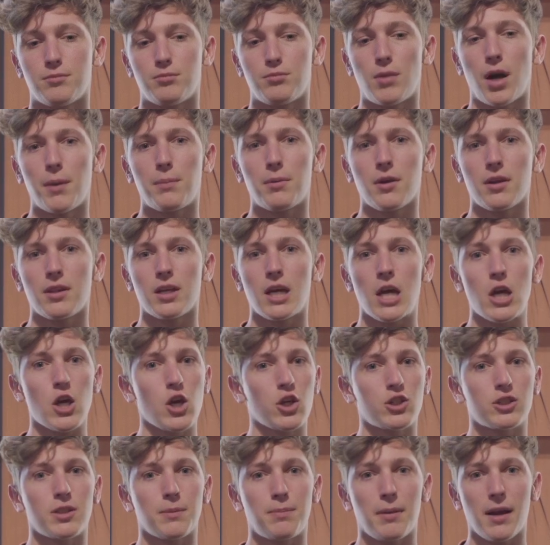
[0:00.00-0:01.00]
My brother
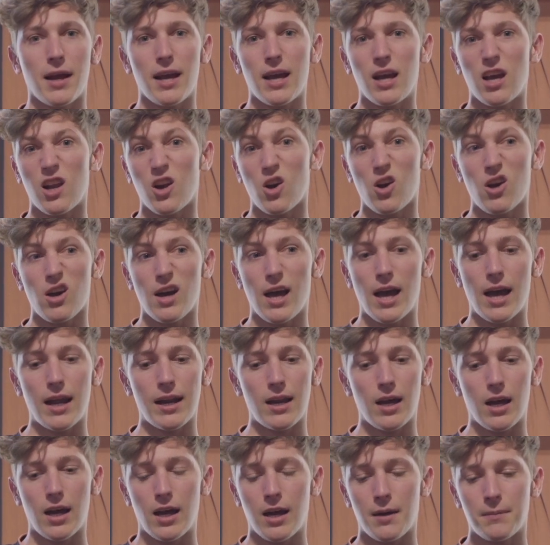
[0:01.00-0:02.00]
used to play it a lot and
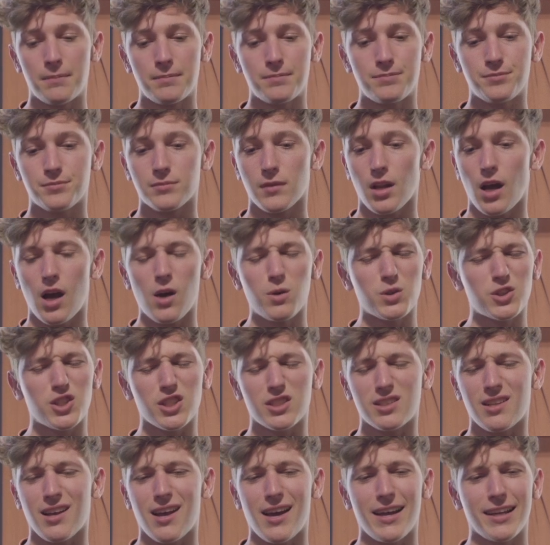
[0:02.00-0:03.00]
I was
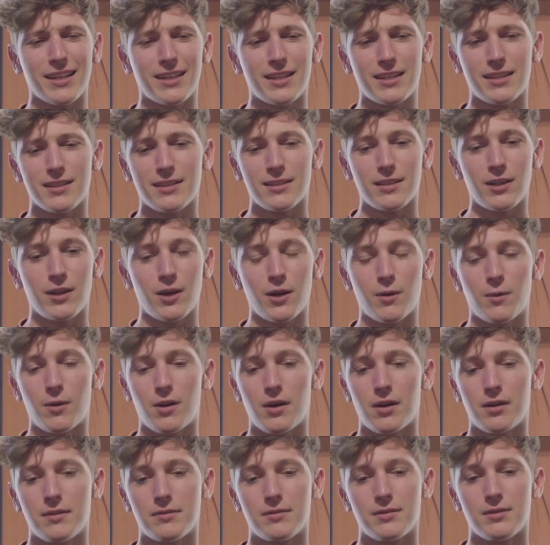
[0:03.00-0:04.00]
just like, you know
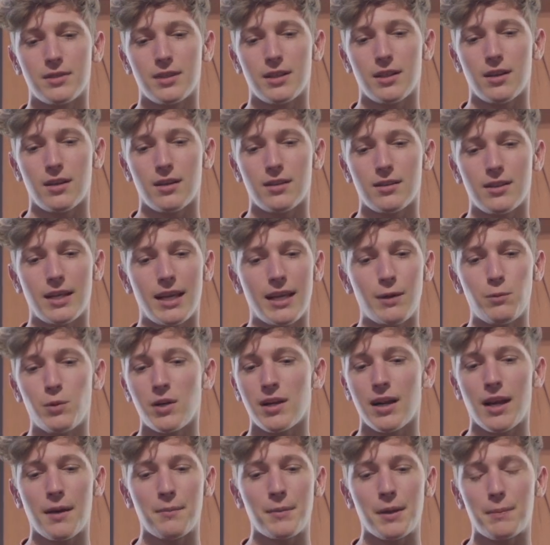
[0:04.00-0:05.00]
what, he
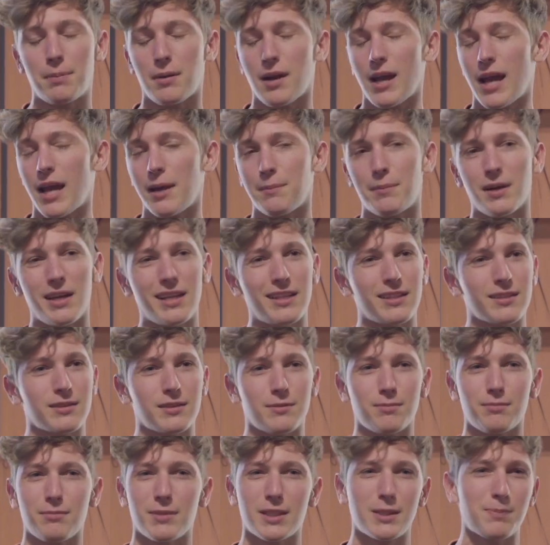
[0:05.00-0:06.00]
wouldn't let me play, but in
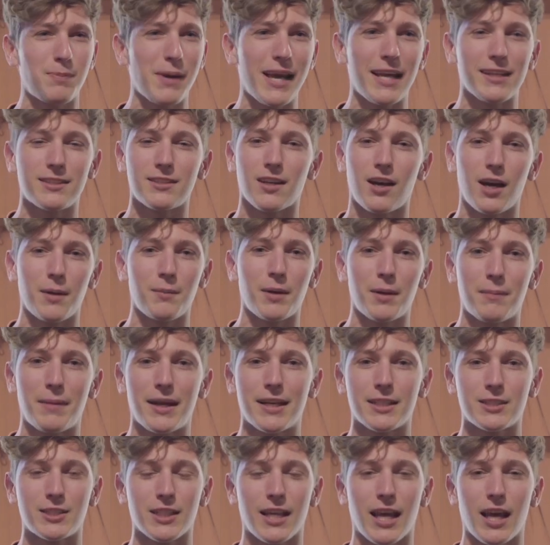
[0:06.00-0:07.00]
my spare time I
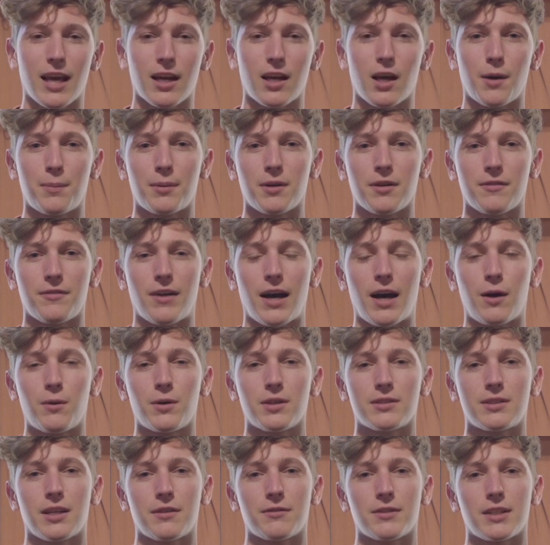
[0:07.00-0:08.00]
managed to get a couple of
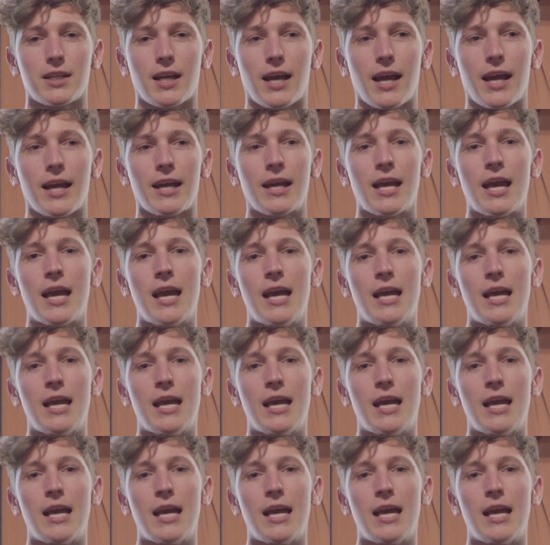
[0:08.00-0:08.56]
hours every day